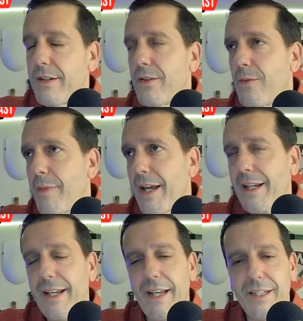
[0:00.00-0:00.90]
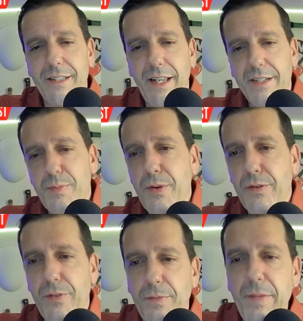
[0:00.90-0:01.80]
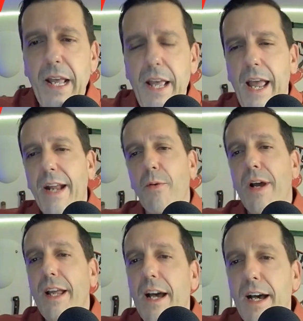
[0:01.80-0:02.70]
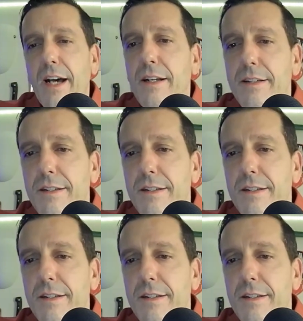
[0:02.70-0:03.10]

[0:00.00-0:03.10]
oh my gosh that is beautiful anyway uh